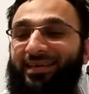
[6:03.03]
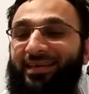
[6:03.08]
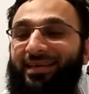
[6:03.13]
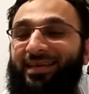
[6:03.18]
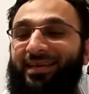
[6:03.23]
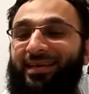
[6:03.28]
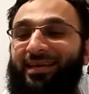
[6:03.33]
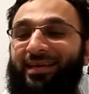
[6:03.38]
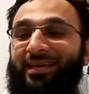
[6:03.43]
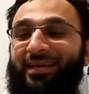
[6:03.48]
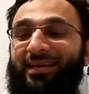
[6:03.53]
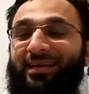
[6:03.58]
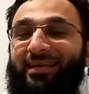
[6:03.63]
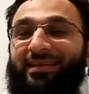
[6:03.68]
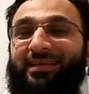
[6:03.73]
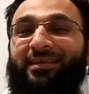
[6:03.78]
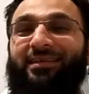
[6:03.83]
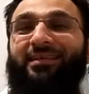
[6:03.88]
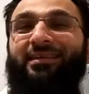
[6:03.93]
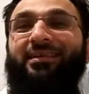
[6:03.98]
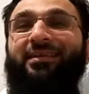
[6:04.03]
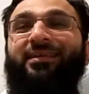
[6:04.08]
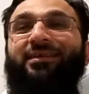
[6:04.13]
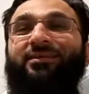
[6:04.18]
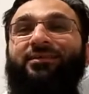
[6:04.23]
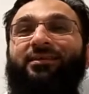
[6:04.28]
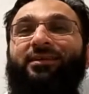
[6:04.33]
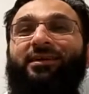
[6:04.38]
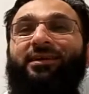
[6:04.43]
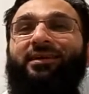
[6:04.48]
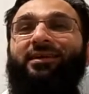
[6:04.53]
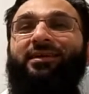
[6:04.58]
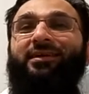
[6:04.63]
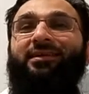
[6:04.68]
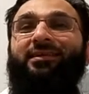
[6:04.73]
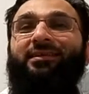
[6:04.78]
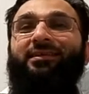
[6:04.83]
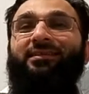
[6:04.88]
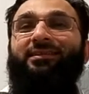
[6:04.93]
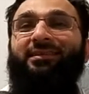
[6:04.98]
And okay,
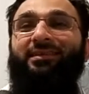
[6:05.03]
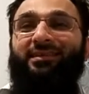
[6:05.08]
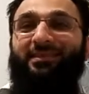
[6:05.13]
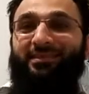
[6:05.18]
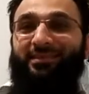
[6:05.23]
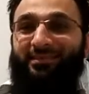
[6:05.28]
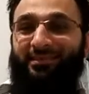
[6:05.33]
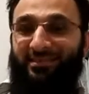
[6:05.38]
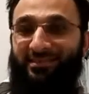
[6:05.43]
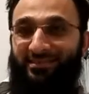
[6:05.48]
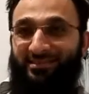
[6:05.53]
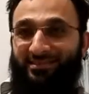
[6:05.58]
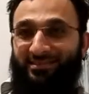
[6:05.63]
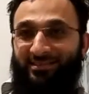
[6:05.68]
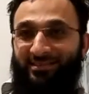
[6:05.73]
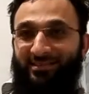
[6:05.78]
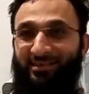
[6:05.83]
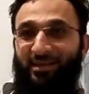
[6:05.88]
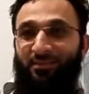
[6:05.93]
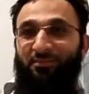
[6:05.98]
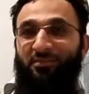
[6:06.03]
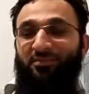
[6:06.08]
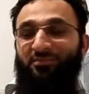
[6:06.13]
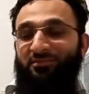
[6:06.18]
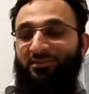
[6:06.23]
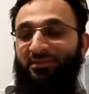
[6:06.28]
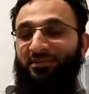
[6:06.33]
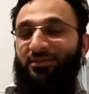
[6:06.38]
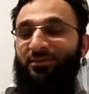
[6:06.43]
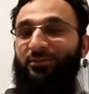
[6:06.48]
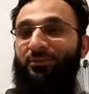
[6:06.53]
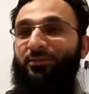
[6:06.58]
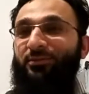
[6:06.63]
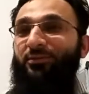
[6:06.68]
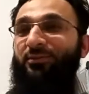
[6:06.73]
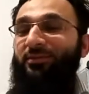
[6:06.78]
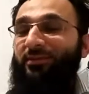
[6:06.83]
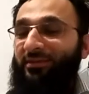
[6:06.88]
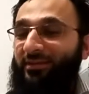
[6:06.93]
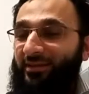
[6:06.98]
the incident happened with you.
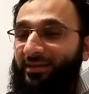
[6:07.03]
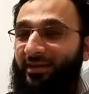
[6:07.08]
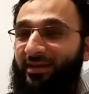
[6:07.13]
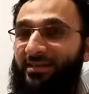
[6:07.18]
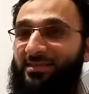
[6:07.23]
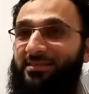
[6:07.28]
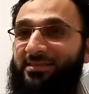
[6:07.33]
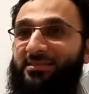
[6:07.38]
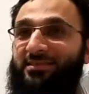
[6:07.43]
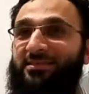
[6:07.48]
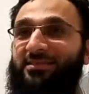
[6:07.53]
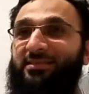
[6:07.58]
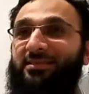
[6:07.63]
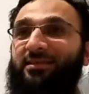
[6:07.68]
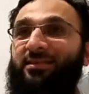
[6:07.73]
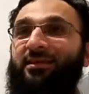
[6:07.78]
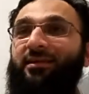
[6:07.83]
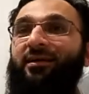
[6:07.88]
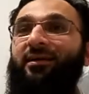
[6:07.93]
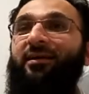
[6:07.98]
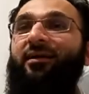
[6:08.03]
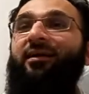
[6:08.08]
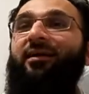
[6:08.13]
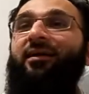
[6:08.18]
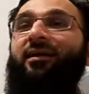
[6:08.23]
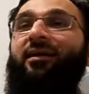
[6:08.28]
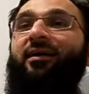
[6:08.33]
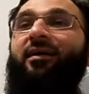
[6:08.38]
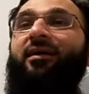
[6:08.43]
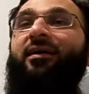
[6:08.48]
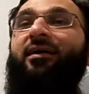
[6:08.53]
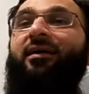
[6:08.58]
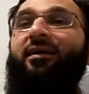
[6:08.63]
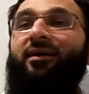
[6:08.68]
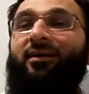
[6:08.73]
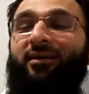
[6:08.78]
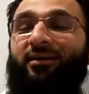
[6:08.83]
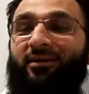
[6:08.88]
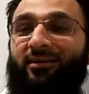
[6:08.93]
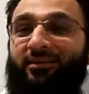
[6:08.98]
Yes,
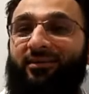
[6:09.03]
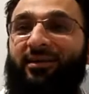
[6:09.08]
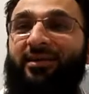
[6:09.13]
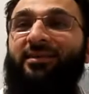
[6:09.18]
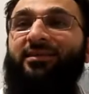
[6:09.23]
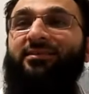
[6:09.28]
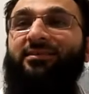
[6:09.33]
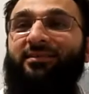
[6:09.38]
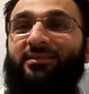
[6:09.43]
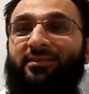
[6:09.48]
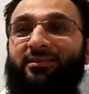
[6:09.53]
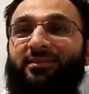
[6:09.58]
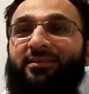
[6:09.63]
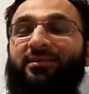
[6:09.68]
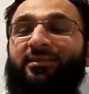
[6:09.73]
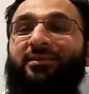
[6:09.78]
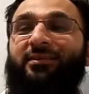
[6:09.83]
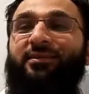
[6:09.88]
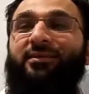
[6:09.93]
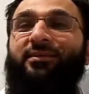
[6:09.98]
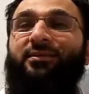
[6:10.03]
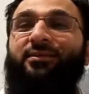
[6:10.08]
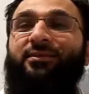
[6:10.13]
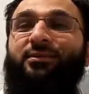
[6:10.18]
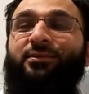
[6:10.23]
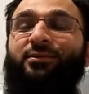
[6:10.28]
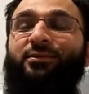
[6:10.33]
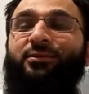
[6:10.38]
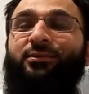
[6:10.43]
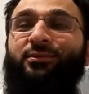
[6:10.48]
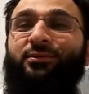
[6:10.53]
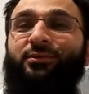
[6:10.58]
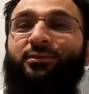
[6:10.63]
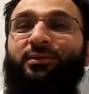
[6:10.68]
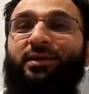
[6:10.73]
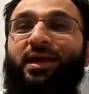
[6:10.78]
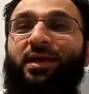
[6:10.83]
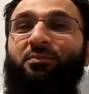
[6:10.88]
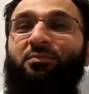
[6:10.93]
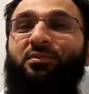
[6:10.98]
all right, you
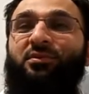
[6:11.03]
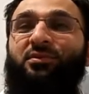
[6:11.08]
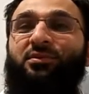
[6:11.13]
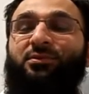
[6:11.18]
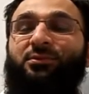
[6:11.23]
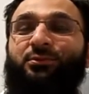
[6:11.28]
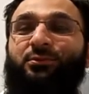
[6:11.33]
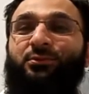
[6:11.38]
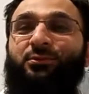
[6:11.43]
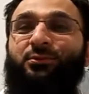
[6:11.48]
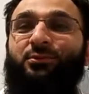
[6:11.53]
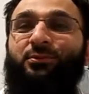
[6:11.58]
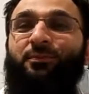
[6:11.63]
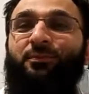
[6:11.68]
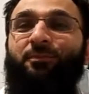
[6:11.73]
happen to,